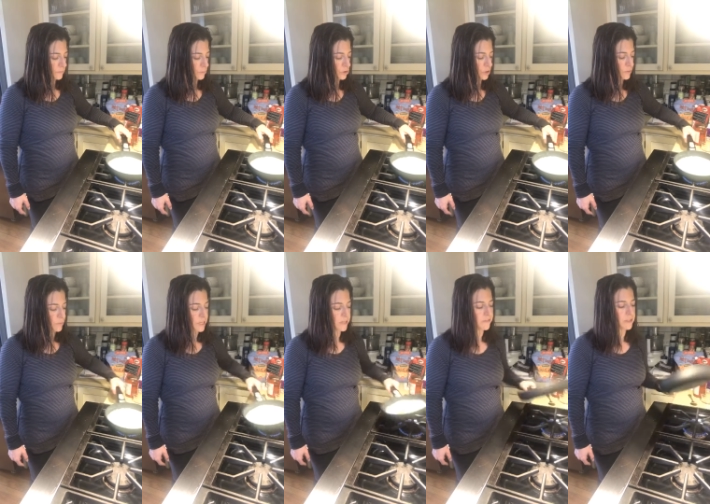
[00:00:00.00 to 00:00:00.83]
we're just
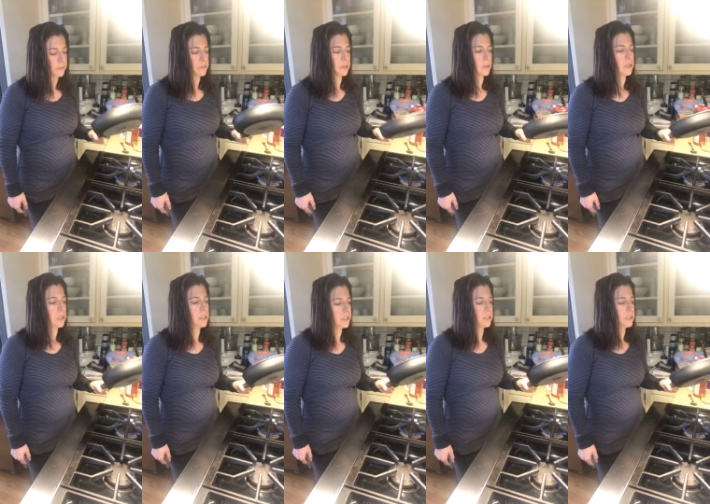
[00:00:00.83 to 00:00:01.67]
waiting for them to
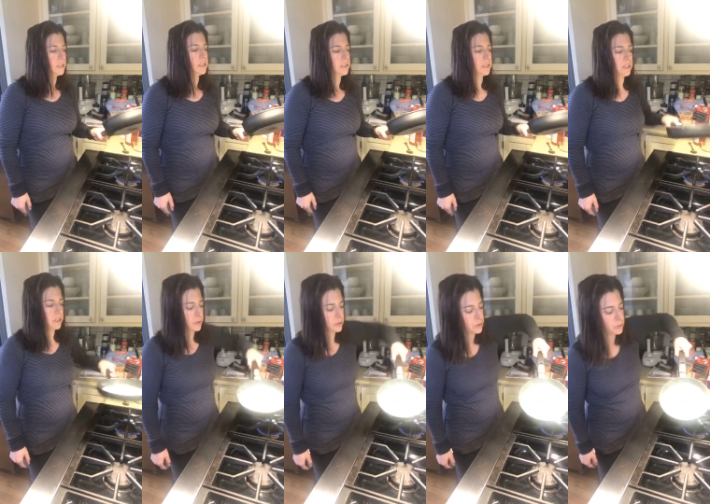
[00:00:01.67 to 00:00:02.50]
cook.
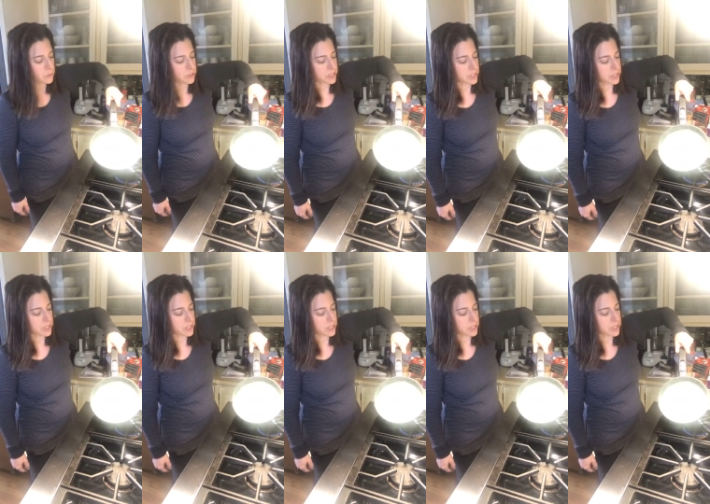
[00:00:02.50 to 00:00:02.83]
You do want,